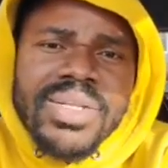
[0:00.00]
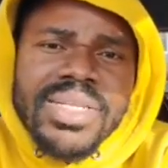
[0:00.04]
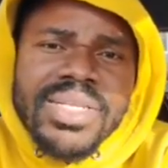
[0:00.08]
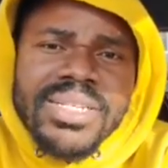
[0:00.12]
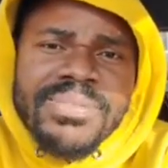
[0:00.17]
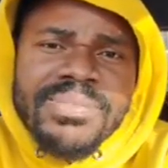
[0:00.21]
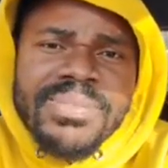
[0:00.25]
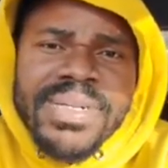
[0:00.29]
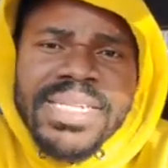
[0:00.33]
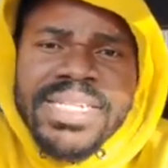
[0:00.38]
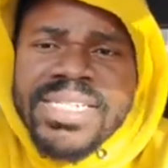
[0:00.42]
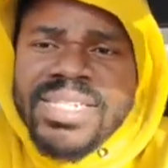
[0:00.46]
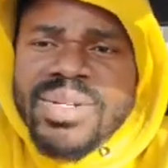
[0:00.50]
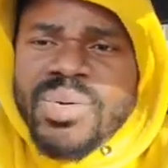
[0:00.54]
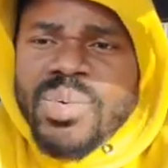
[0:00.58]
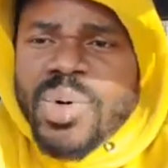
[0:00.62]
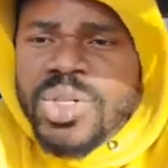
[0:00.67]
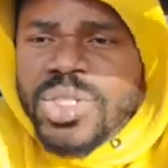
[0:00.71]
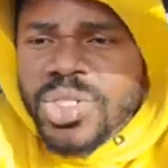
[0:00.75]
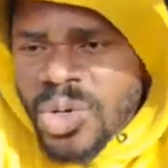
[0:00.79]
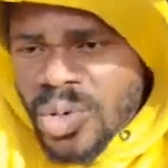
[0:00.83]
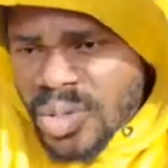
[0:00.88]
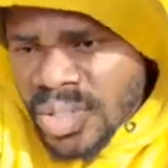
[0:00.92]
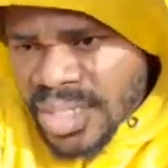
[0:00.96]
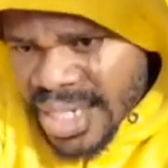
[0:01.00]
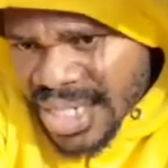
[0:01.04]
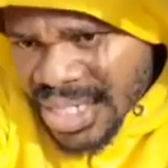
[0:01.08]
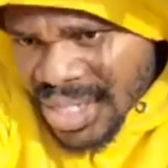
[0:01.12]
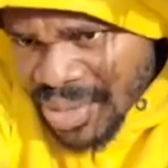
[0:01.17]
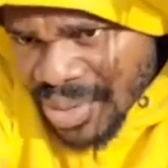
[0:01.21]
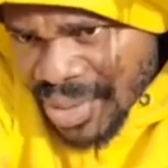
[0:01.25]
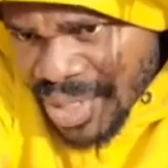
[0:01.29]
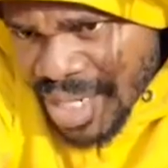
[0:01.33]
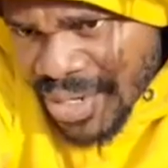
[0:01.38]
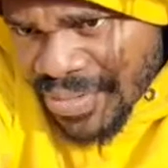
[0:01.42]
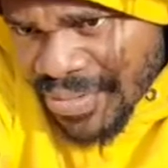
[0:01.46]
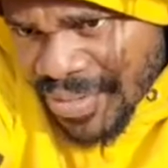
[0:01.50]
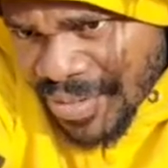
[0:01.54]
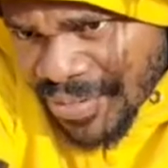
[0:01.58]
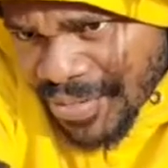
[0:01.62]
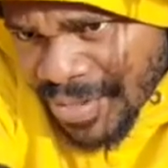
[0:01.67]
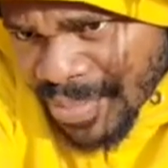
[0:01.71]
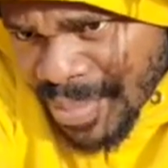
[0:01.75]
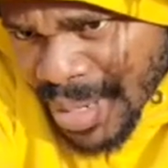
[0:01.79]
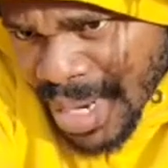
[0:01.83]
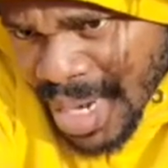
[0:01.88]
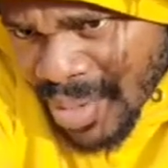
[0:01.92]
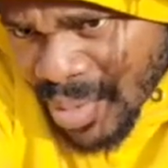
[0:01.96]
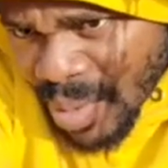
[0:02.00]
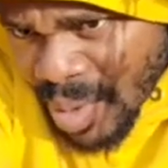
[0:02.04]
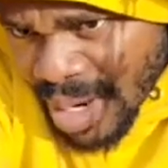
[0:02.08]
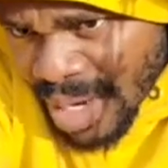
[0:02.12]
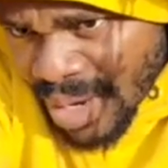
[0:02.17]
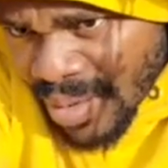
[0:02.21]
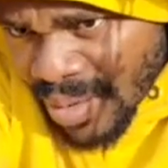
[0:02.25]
Fifi Ben. I need a contact,